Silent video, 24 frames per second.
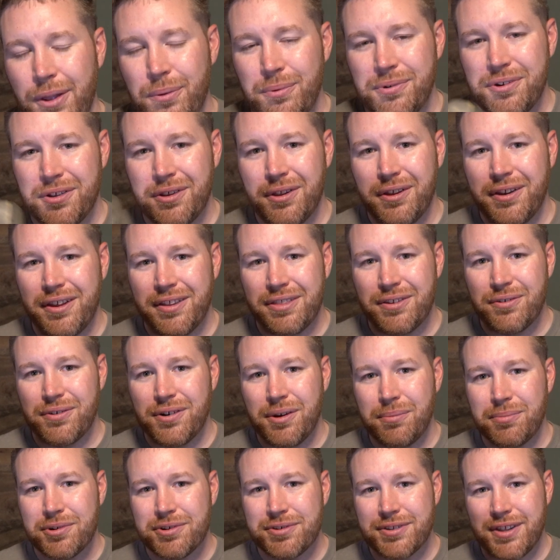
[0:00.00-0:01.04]
And when you look at their
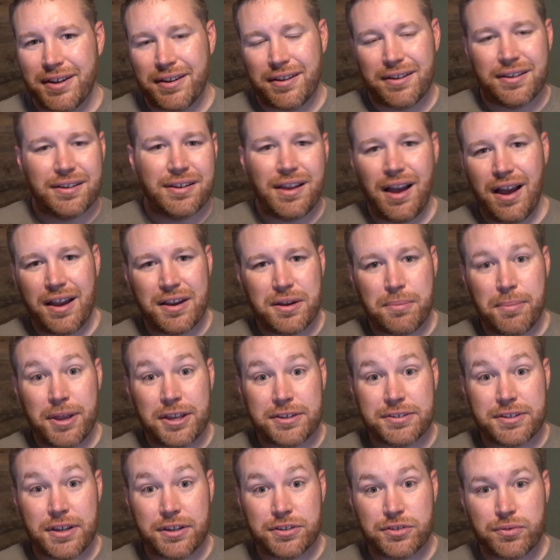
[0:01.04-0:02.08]
numbers, that kind of
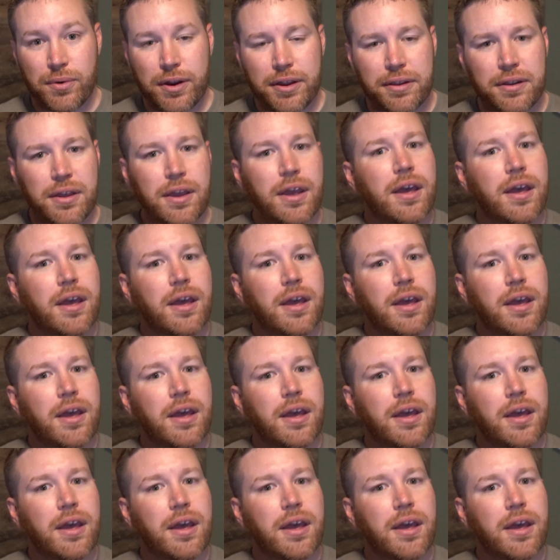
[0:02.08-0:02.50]
makes sense, right?